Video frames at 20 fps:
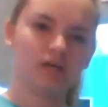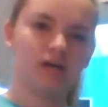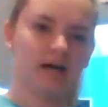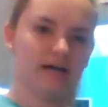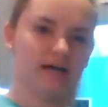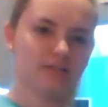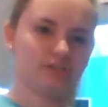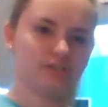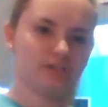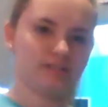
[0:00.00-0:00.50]

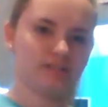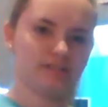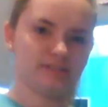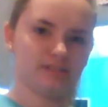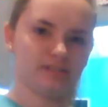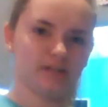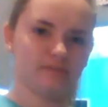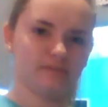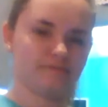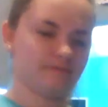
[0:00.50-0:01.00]
I shut these
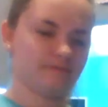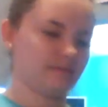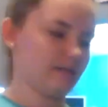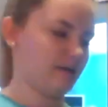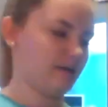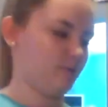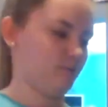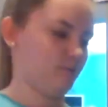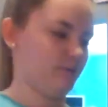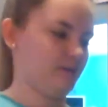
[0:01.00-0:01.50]
off for
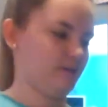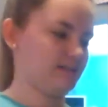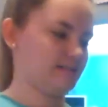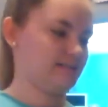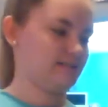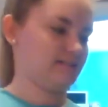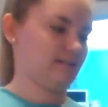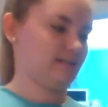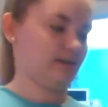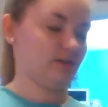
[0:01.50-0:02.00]
now. When this
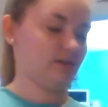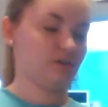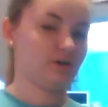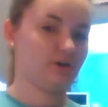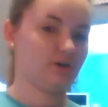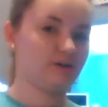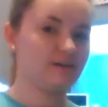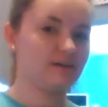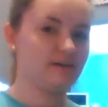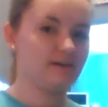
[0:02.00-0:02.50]
is done
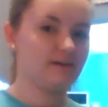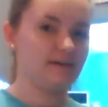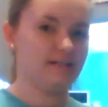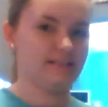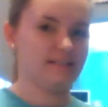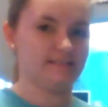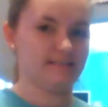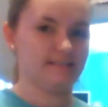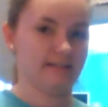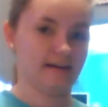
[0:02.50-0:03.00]
cooking and
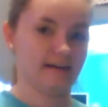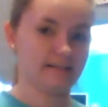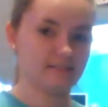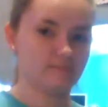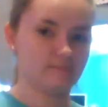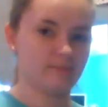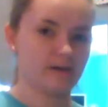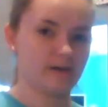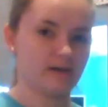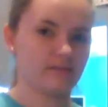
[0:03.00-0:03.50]
it's in the ice
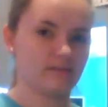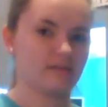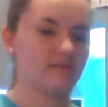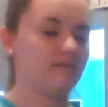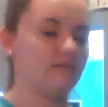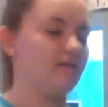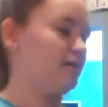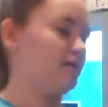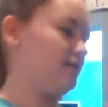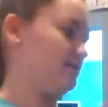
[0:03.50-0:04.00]
bath,
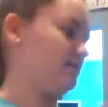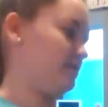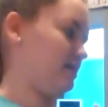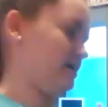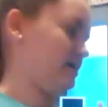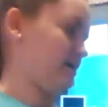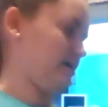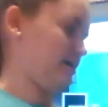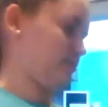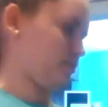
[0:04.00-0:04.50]

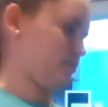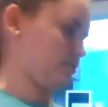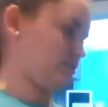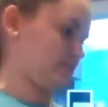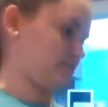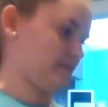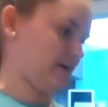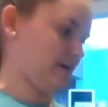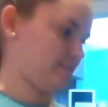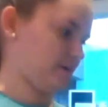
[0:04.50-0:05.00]
then I will
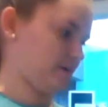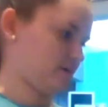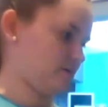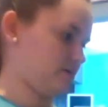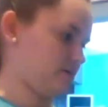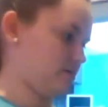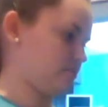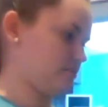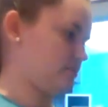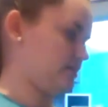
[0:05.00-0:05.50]
turn that back
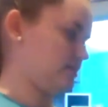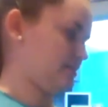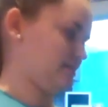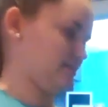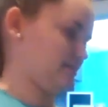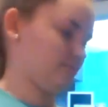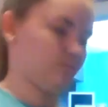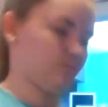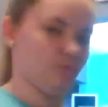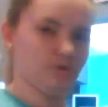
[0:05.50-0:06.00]
on because
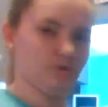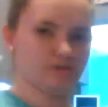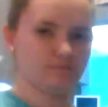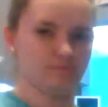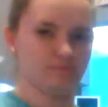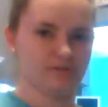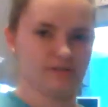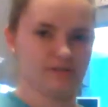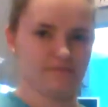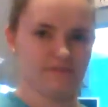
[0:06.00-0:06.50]
it boils
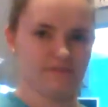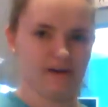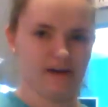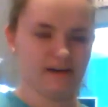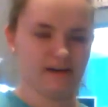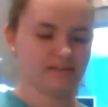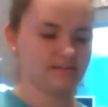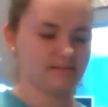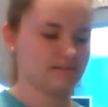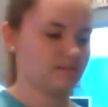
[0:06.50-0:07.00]
pretty
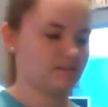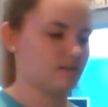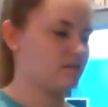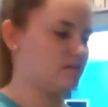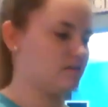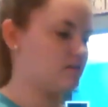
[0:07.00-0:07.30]
fast.